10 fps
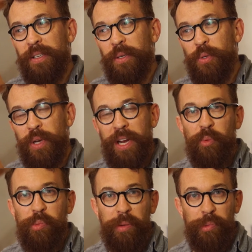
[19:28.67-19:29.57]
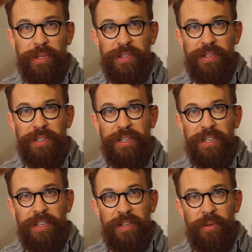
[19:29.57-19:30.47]
shadow puppets
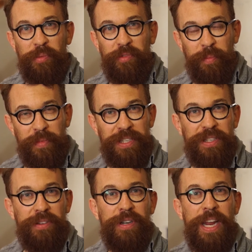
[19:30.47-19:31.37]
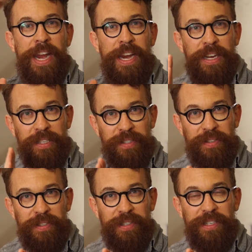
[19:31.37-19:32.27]
from these different
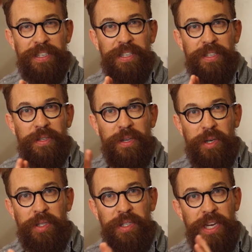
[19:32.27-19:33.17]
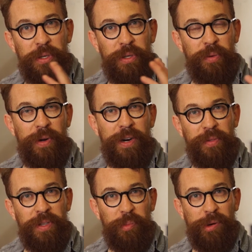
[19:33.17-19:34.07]
hands stationed around
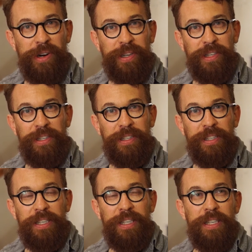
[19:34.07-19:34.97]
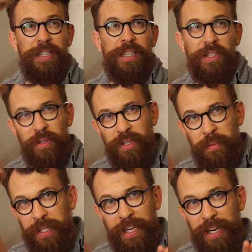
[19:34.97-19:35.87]
this park. So this was
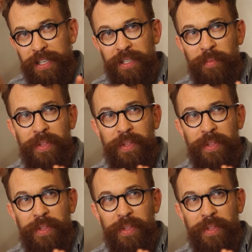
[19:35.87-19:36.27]
a concept